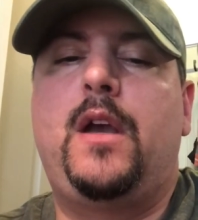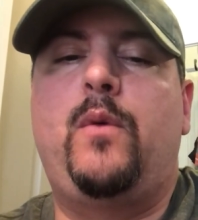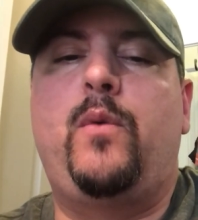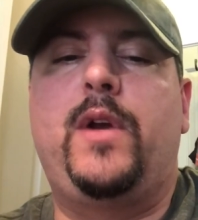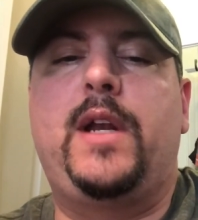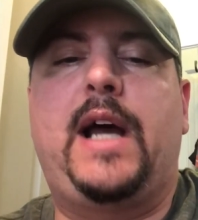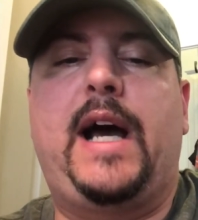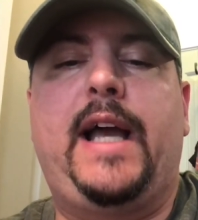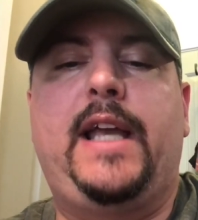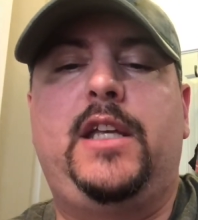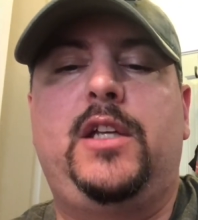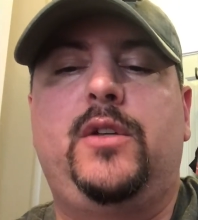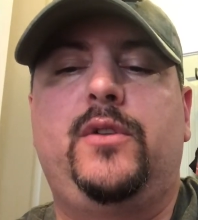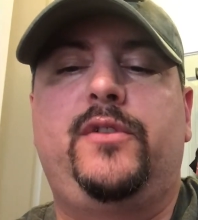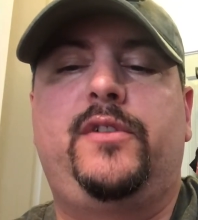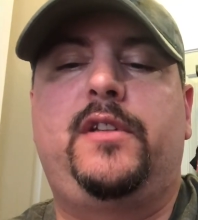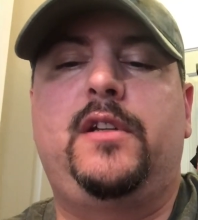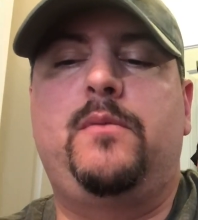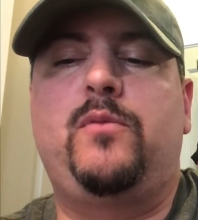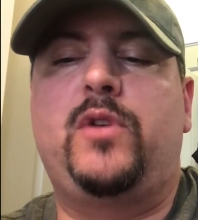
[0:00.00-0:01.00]
when I
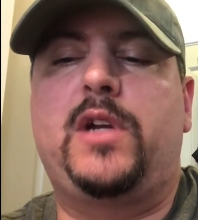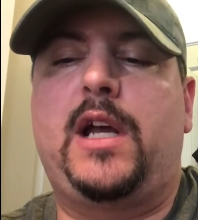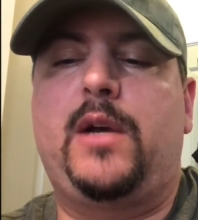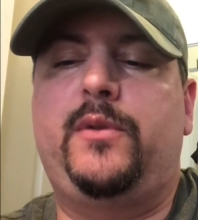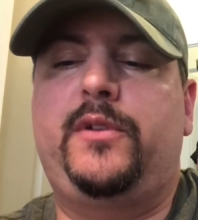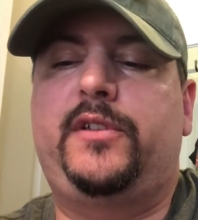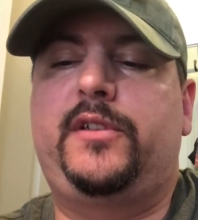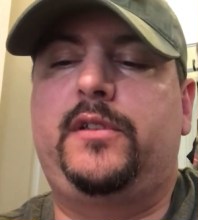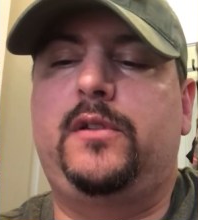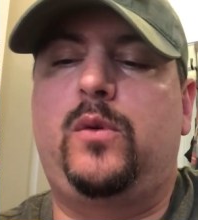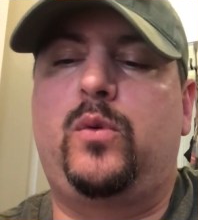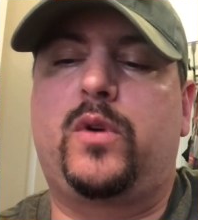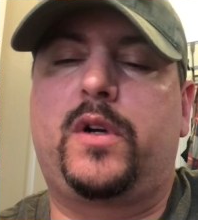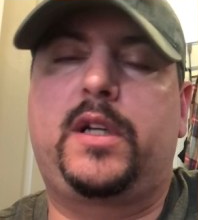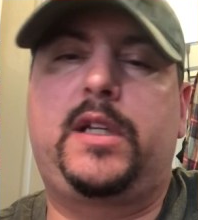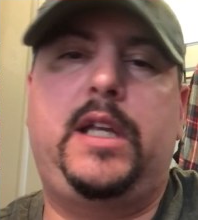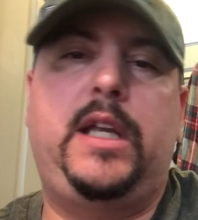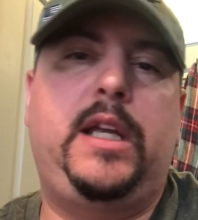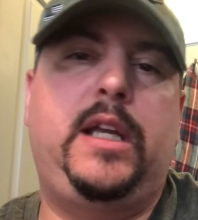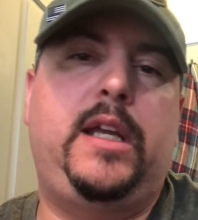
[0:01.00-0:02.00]
used them when I was still
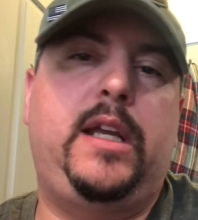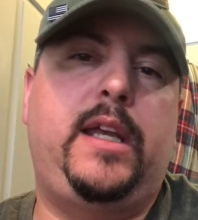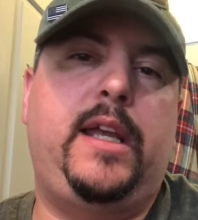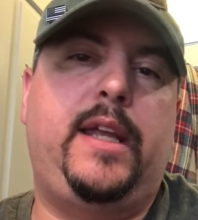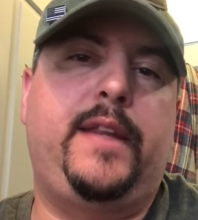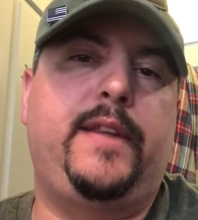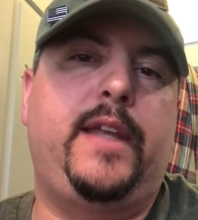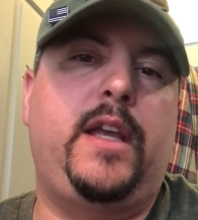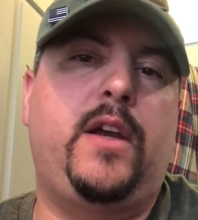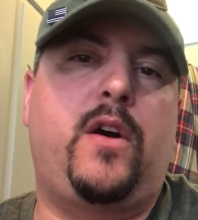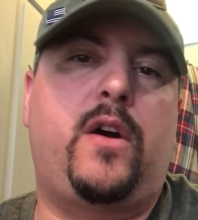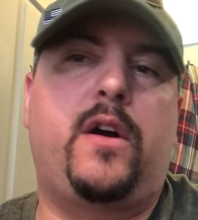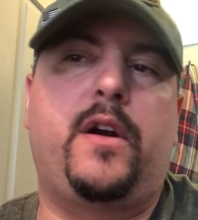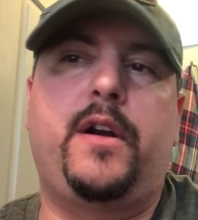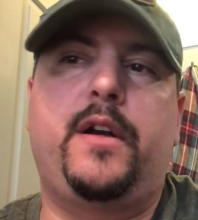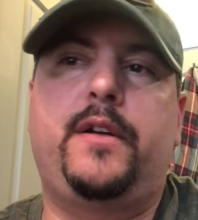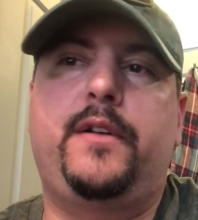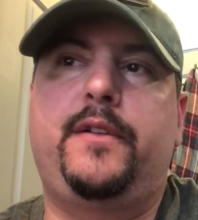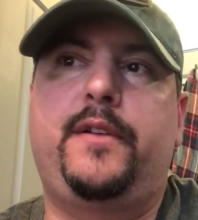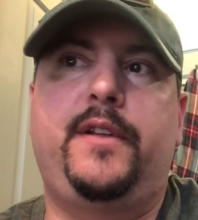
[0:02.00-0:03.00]
working, and they
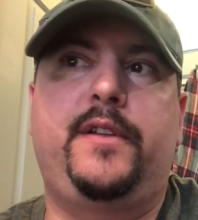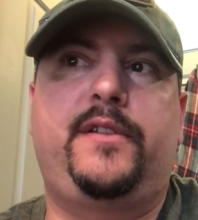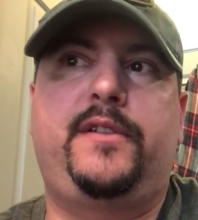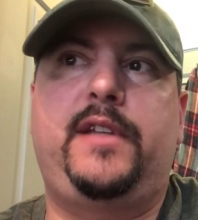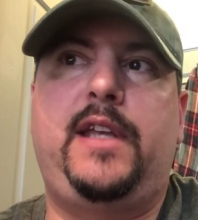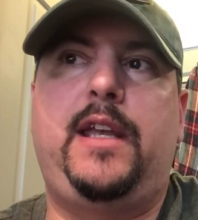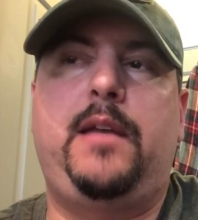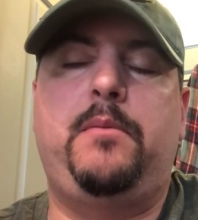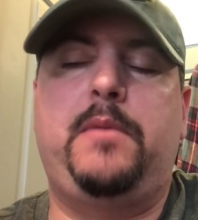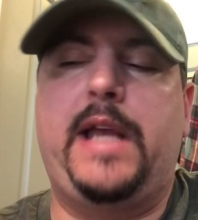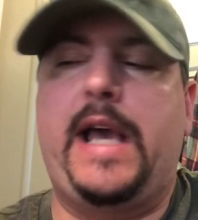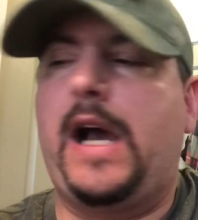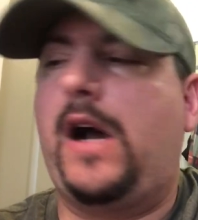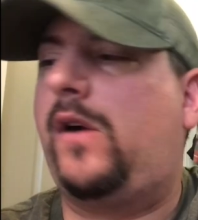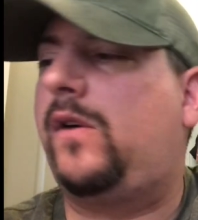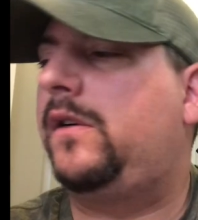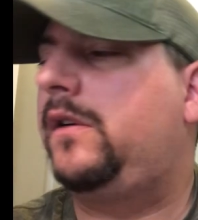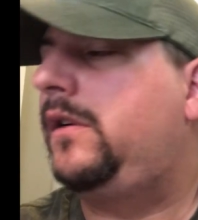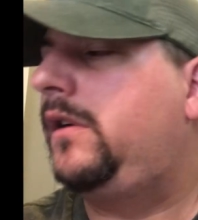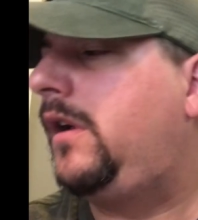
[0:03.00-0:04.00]
are the same
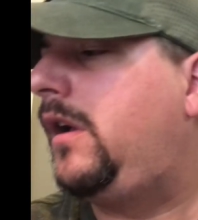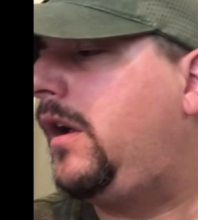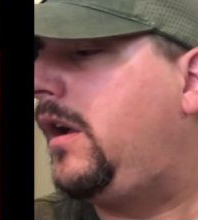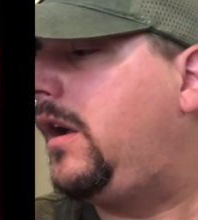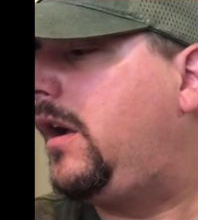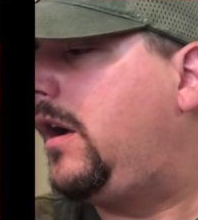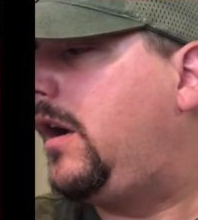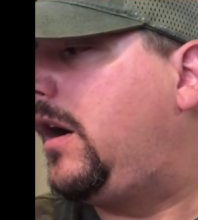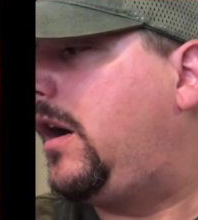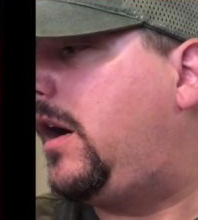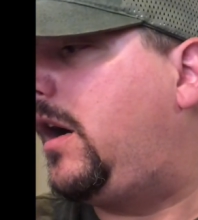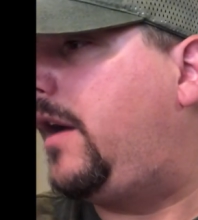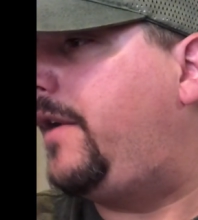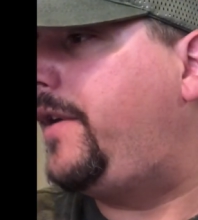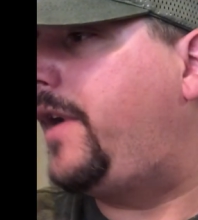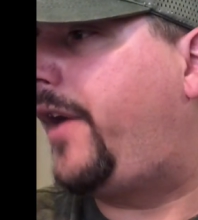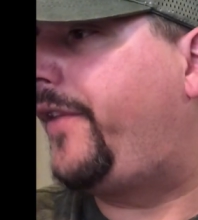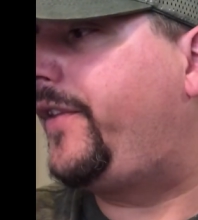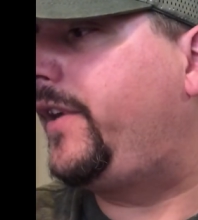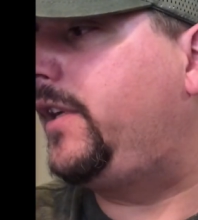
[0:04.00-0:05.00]
now.
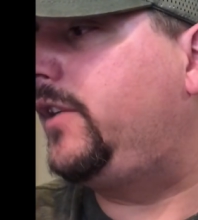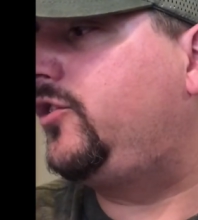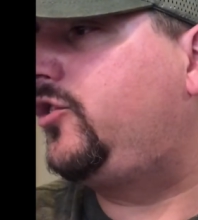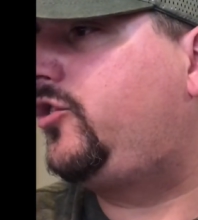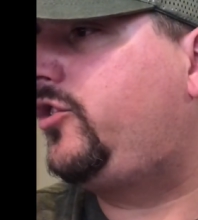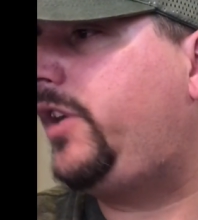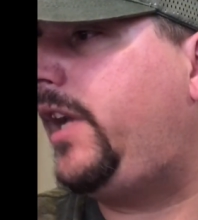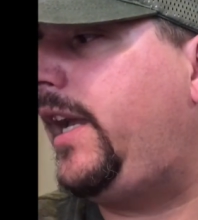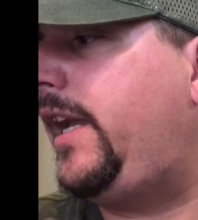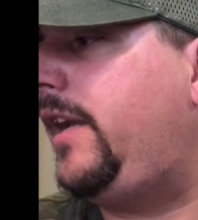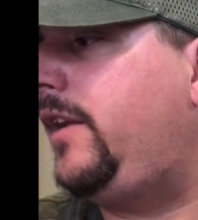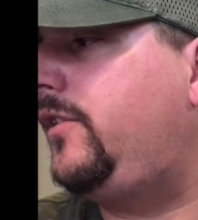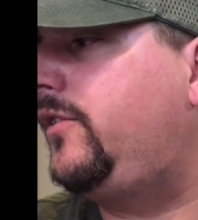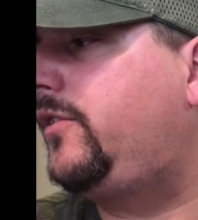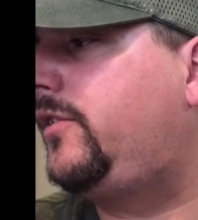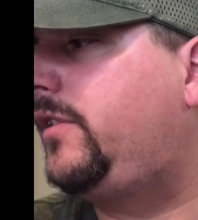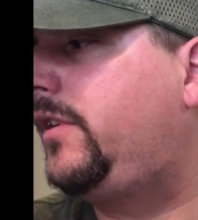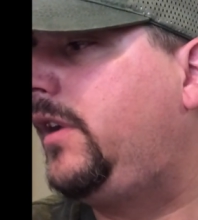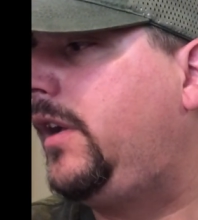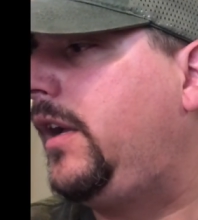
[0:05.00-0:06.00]
Nothing has
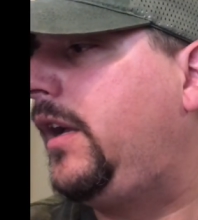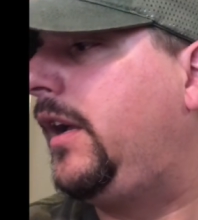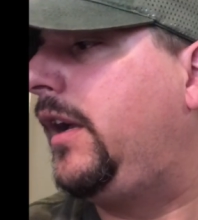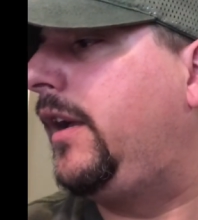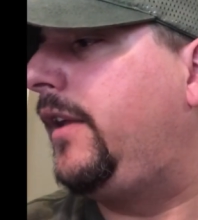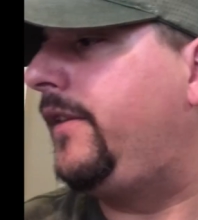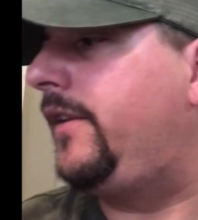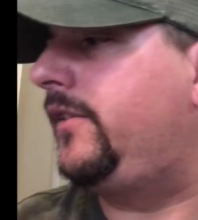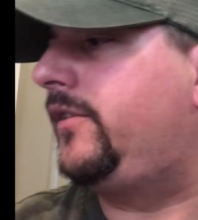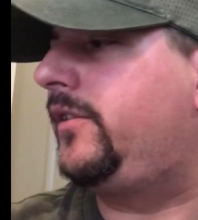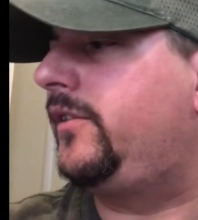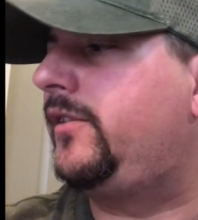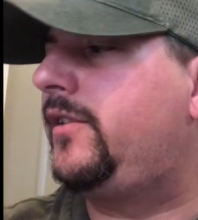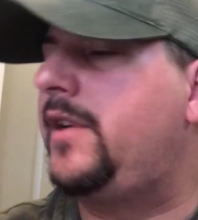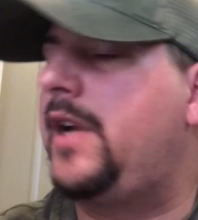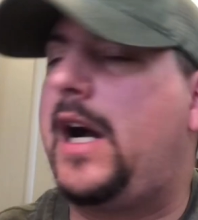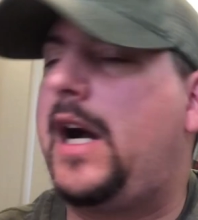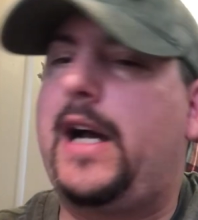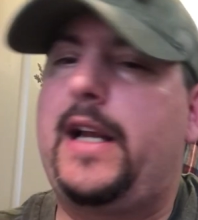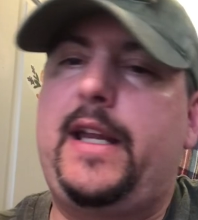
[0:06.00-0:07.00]
changed. This is
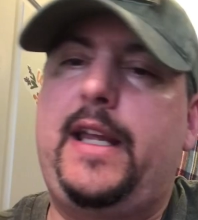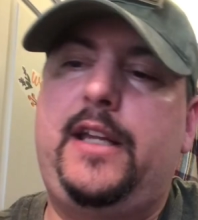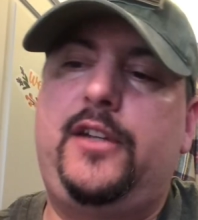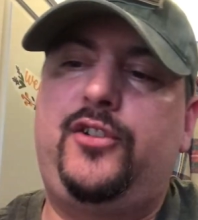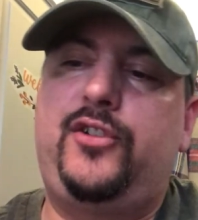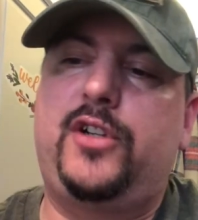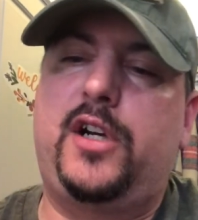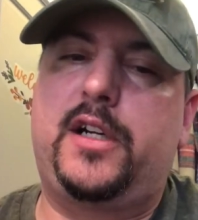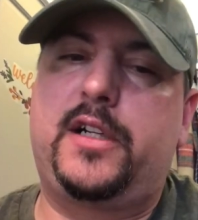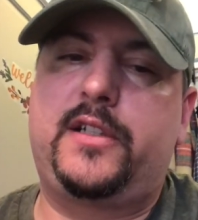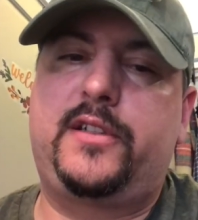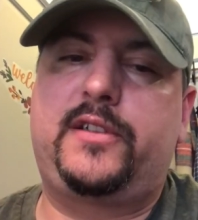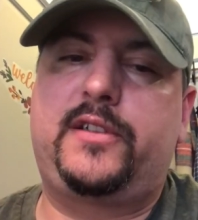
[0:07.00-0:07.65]
not a junk